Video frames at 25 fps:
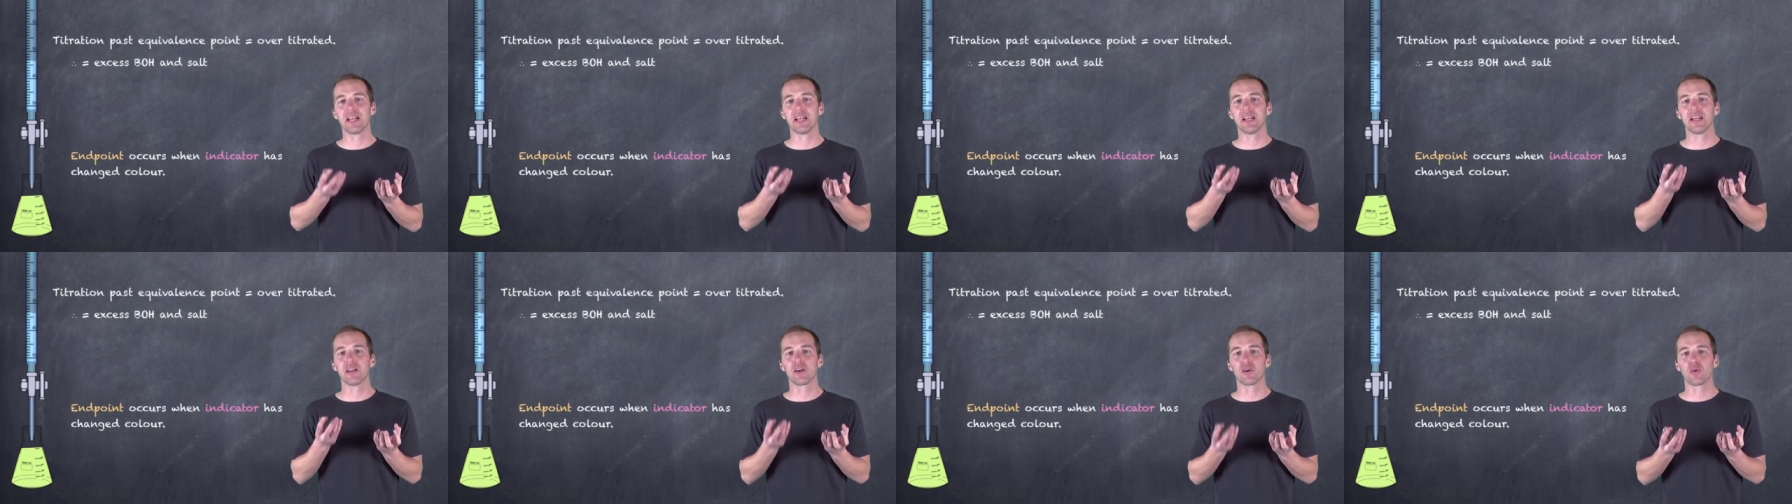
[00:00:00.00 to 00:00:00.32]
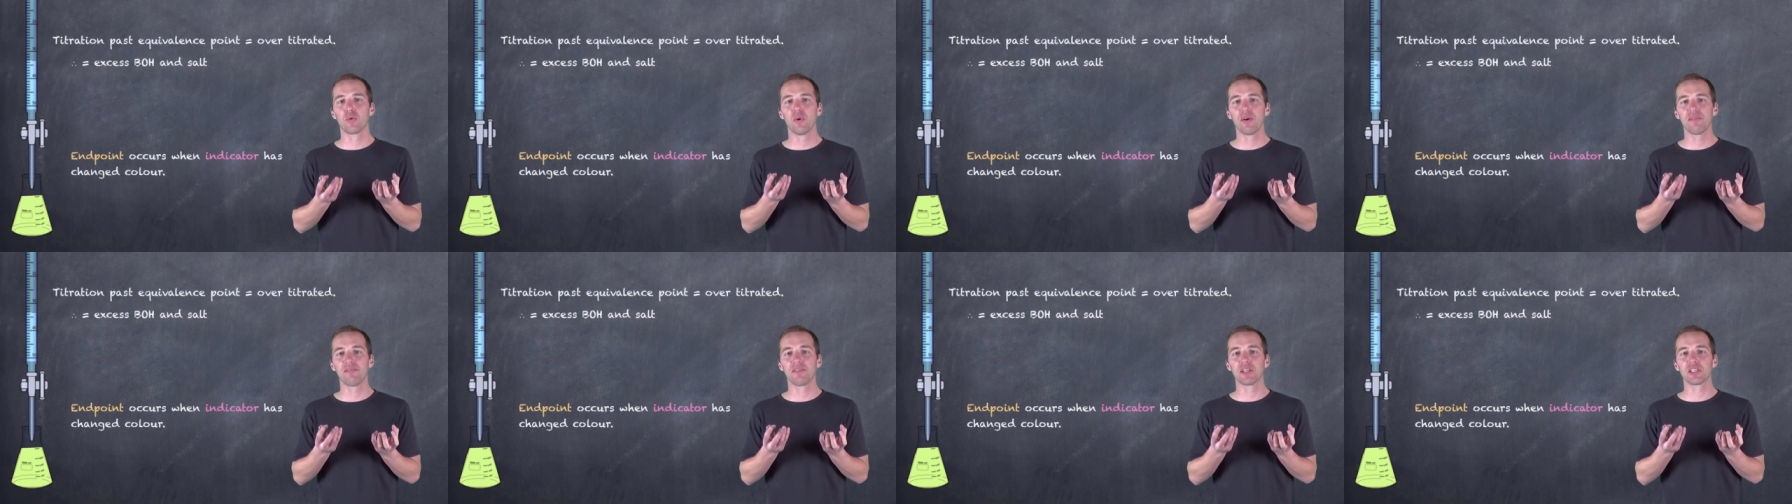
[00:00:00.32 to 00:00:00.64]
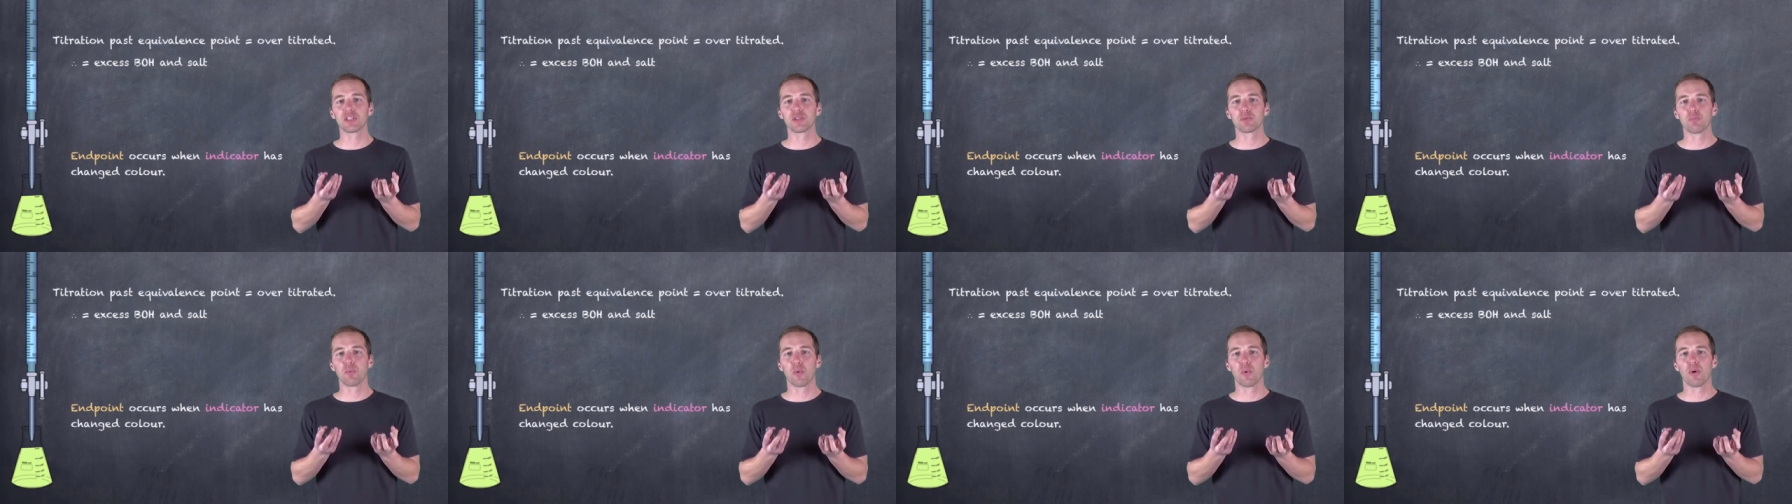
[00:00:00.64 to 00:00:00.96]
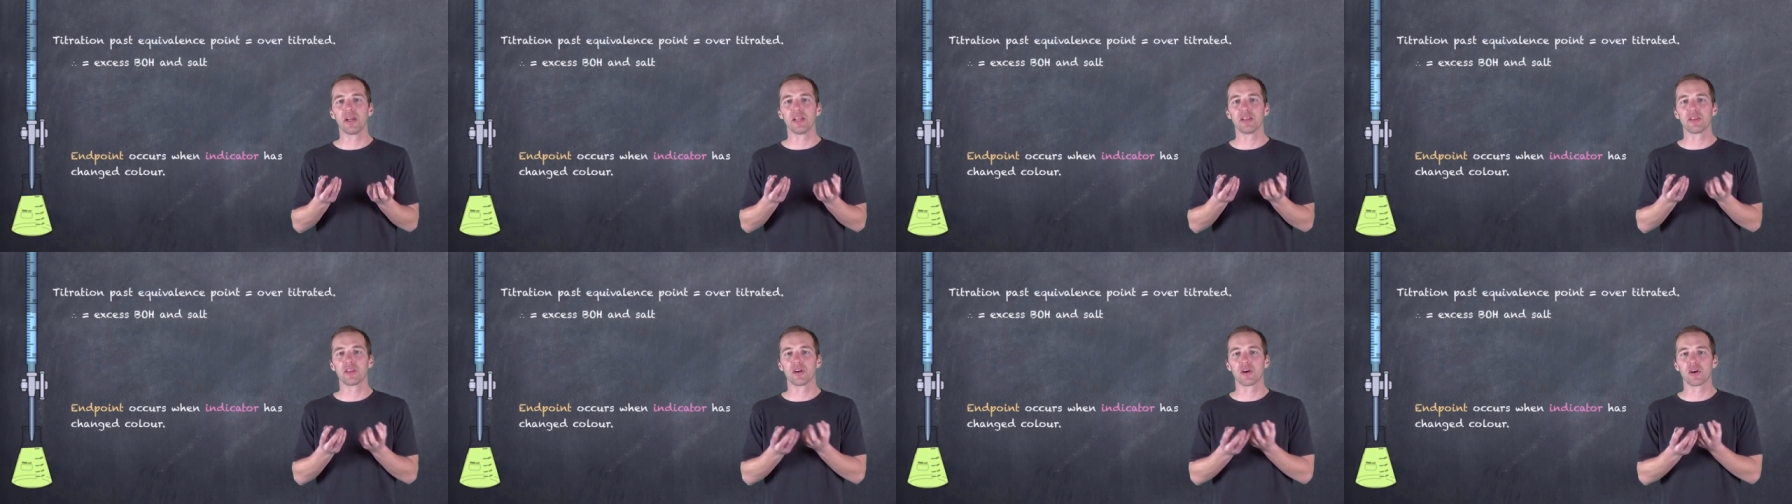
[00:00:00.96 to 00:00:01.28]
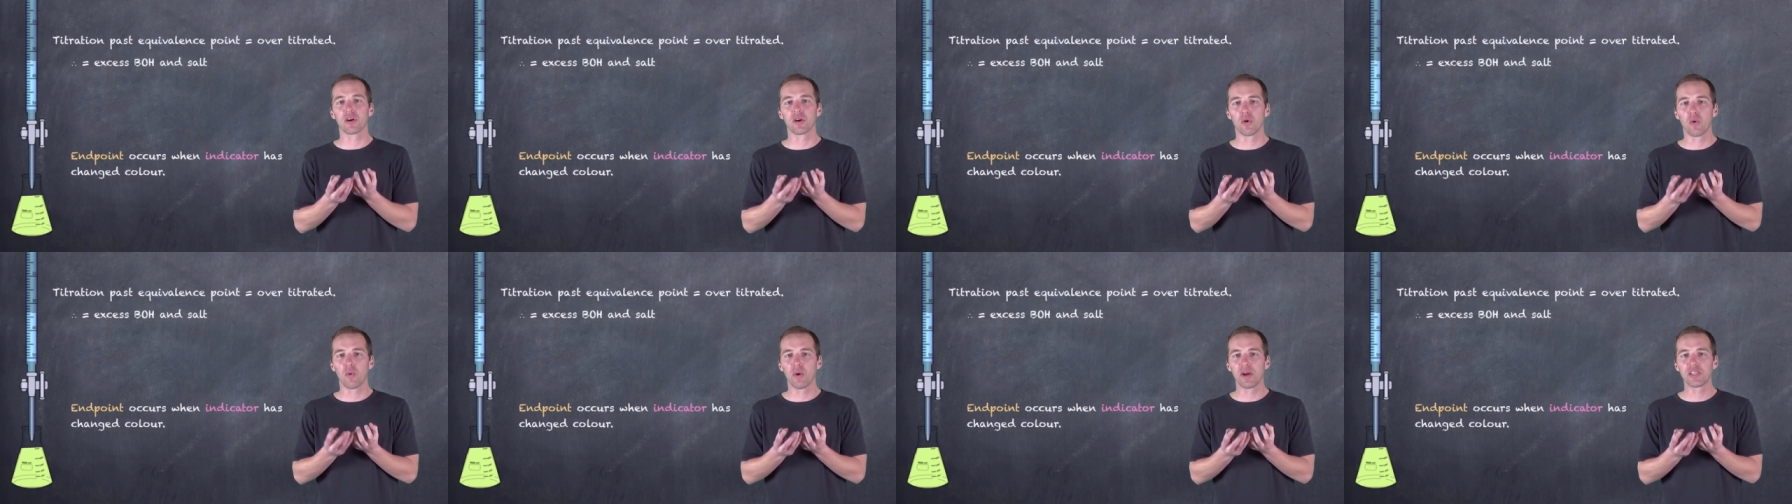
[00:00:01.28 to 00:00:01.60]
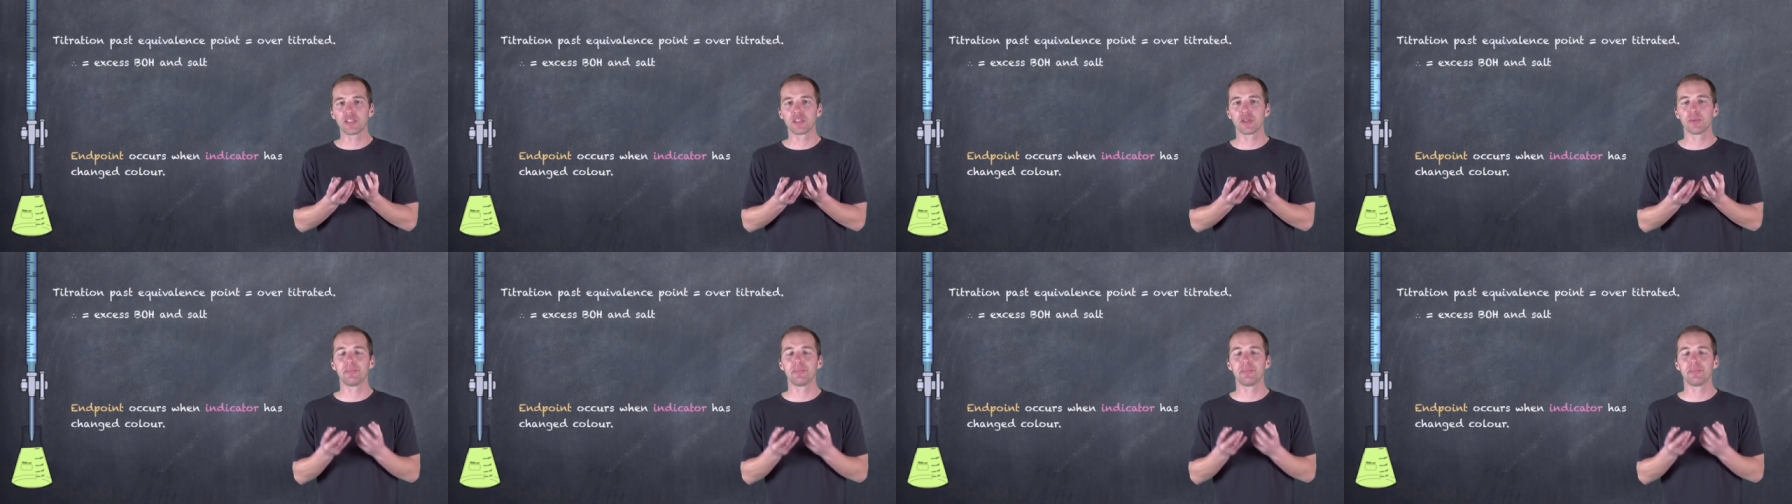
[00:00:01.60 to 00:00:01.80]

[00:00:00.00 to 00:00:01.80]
and an equivalence point that are going